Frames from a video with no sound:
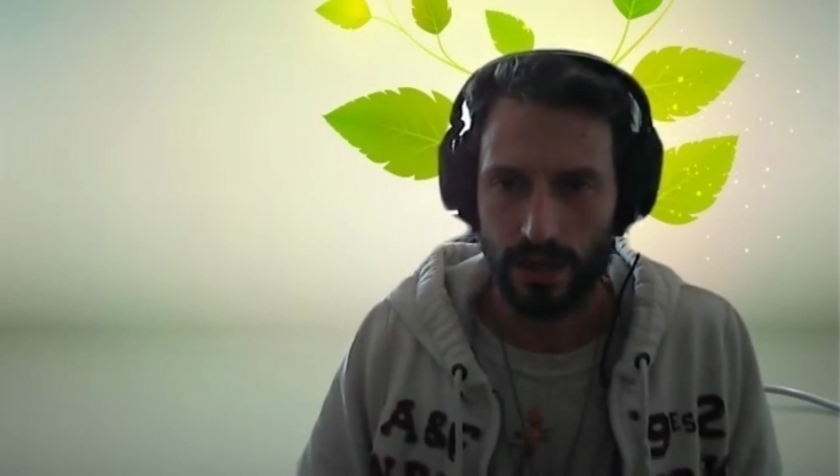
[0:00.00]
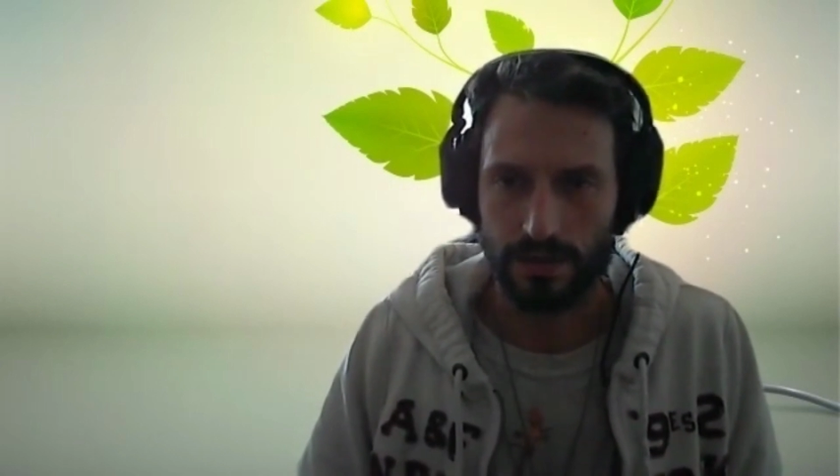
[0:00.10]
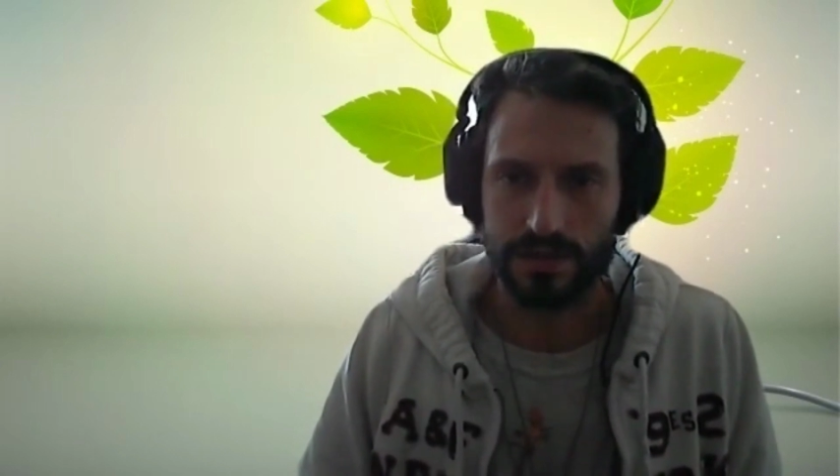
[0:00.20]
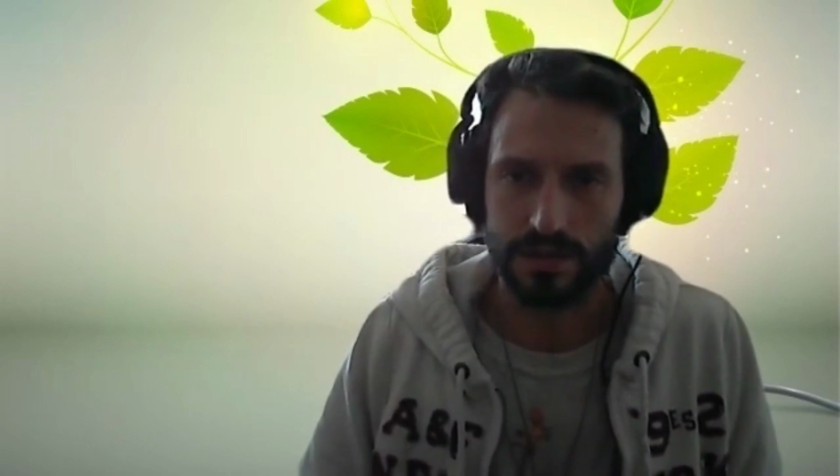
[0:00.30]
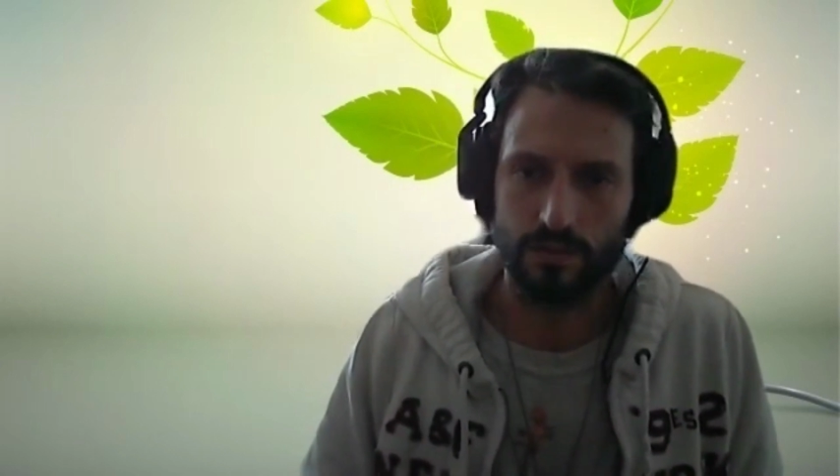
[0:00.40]

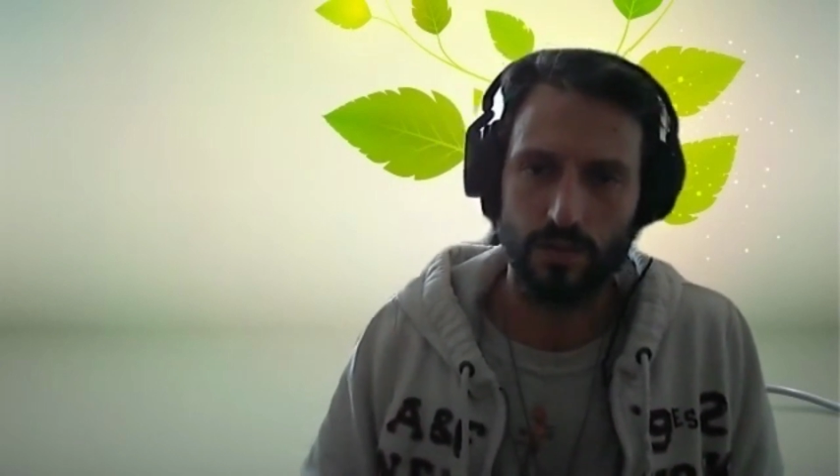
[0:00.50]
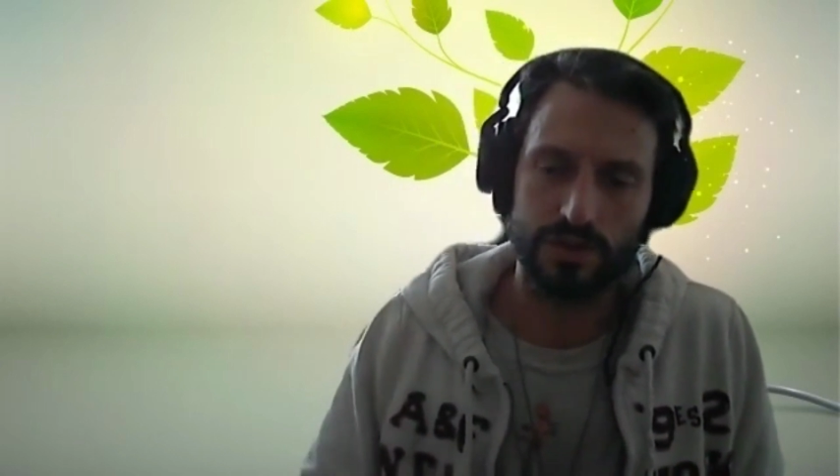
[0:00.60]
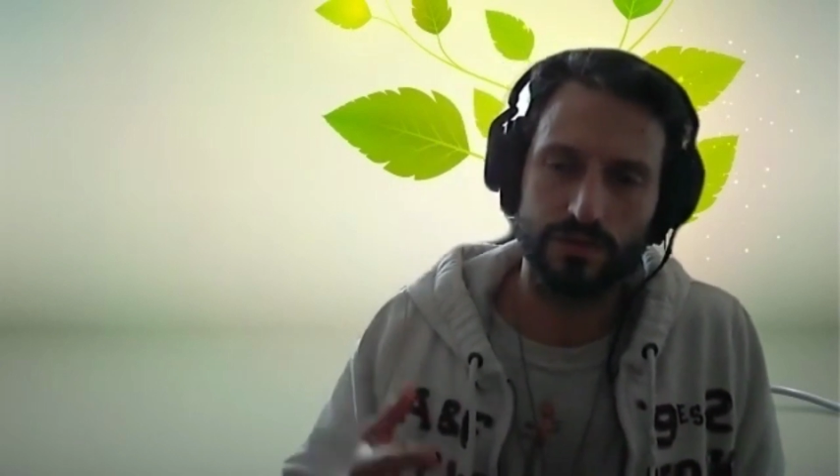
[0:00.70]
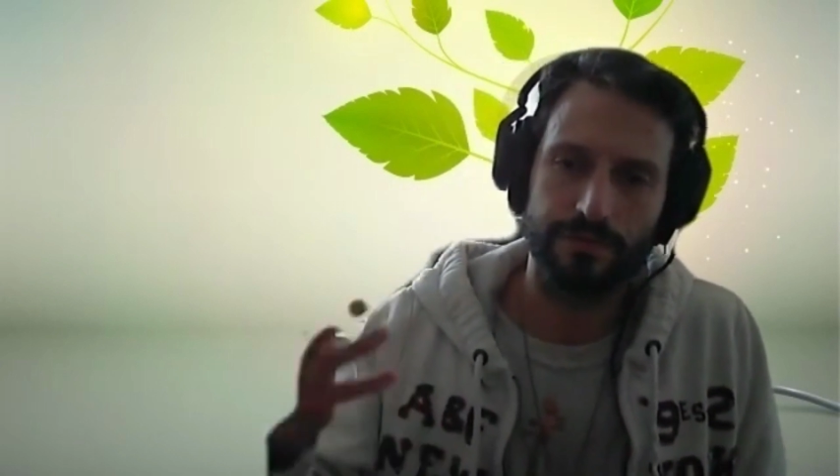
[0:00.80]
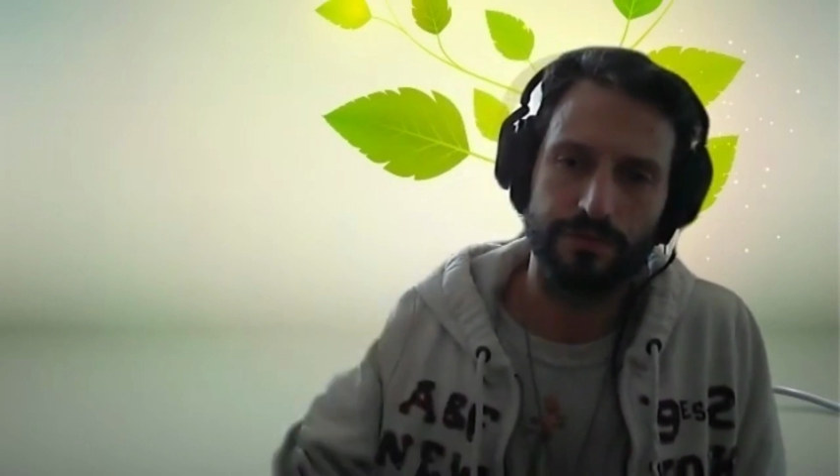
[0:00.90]
And you see,
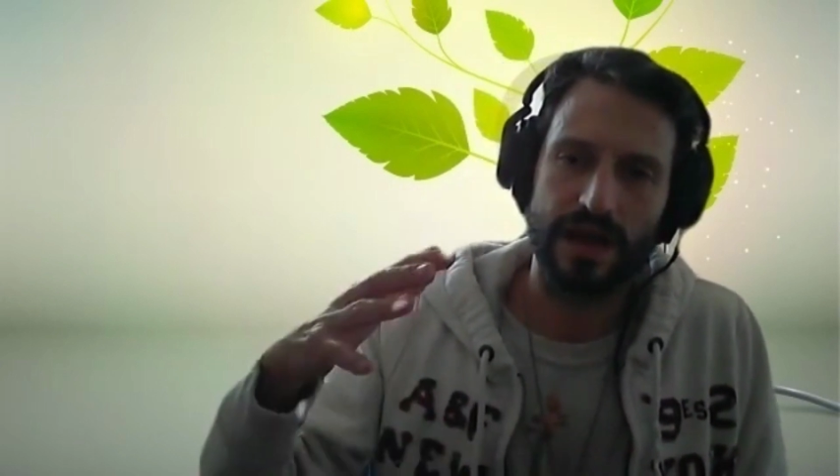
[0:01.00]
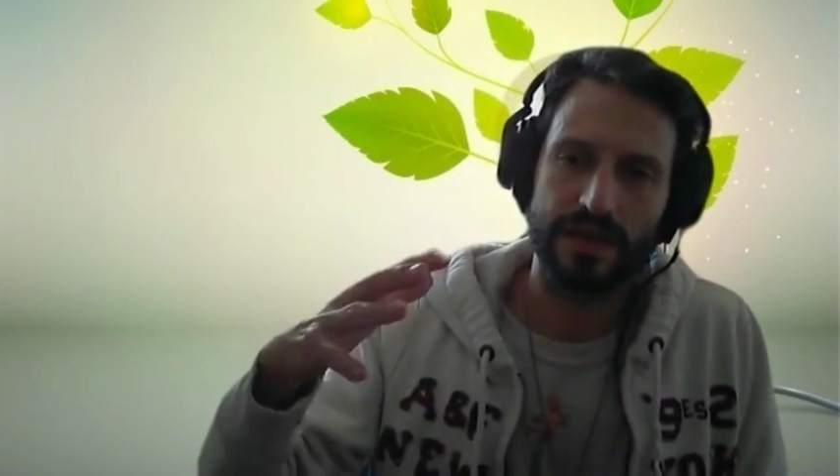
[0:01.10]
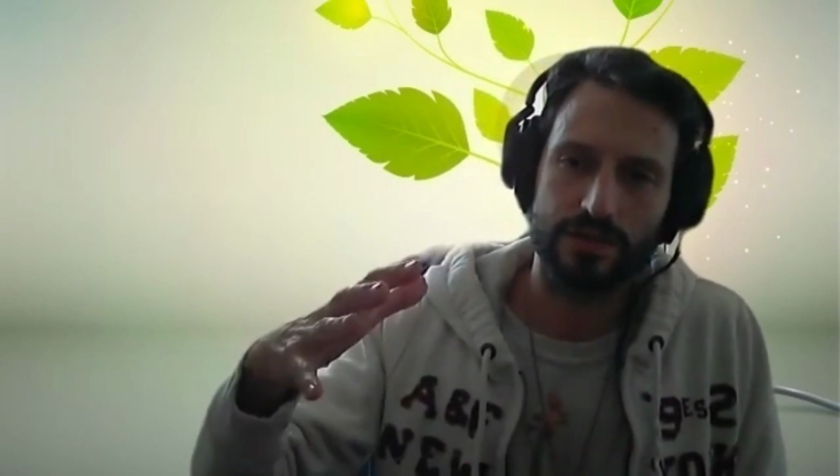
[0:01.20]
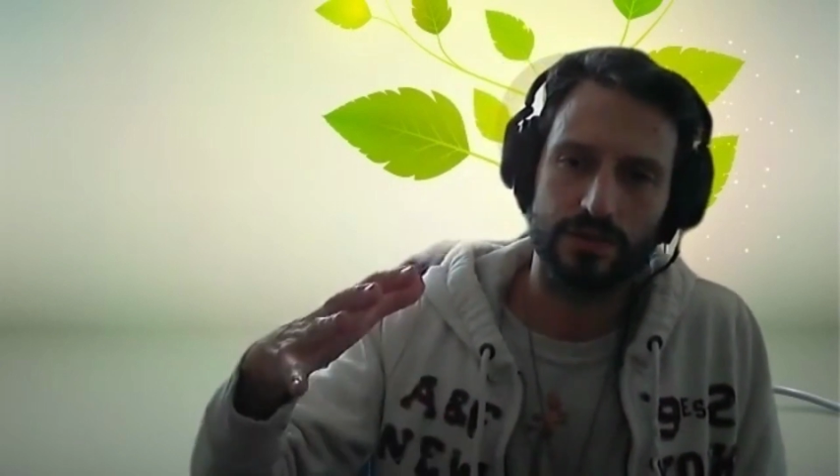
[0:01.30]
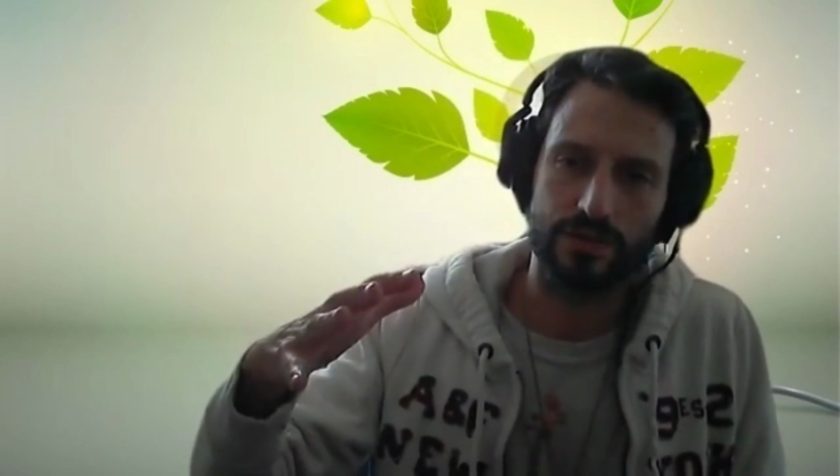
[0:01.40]
once you've
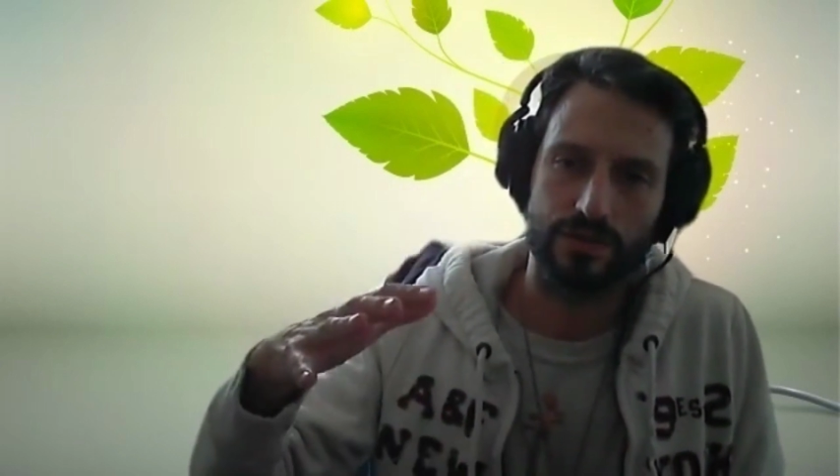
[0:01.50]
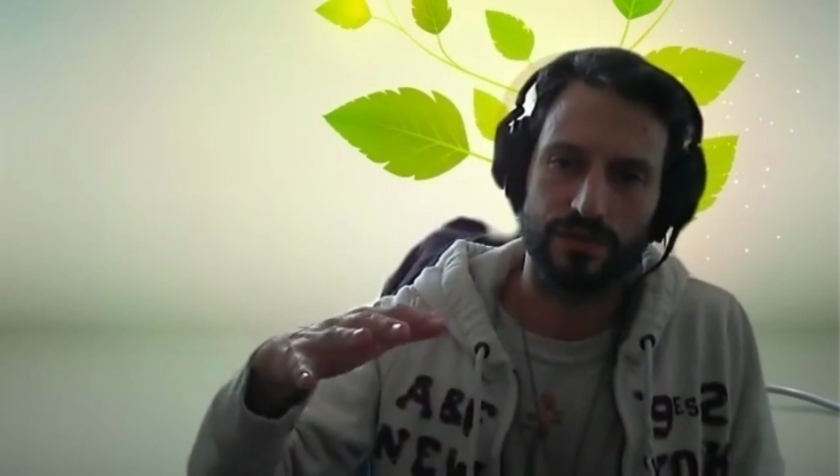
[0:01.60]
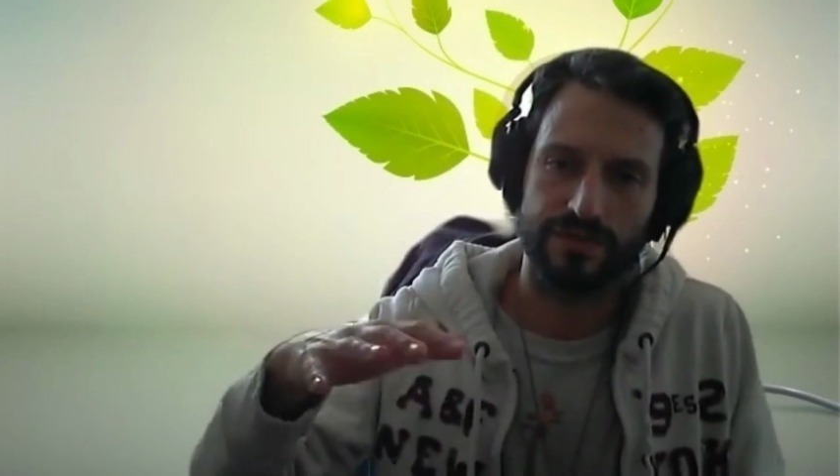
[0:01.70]
mastered sort